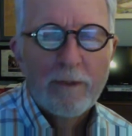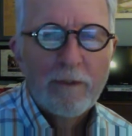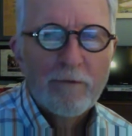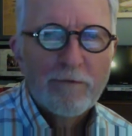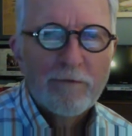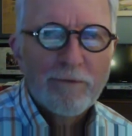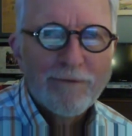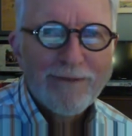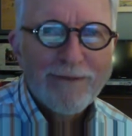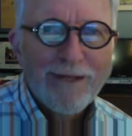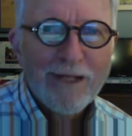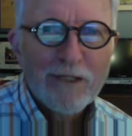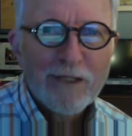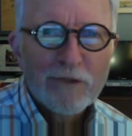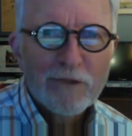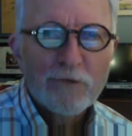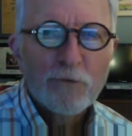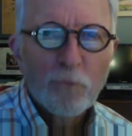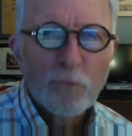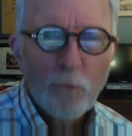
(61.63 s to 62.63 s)
For
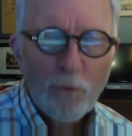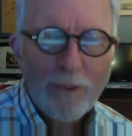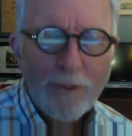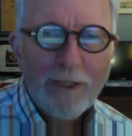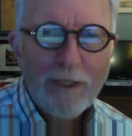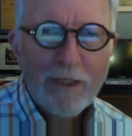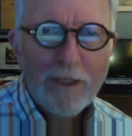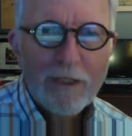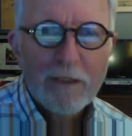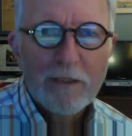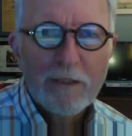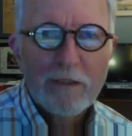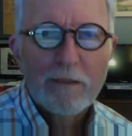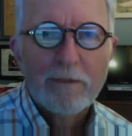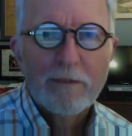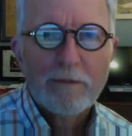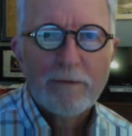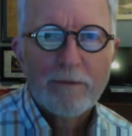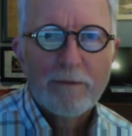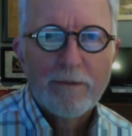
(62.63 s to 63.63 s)
next week,
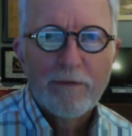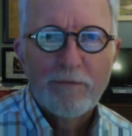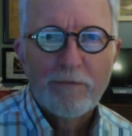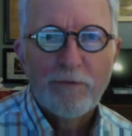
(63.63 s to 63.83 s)
if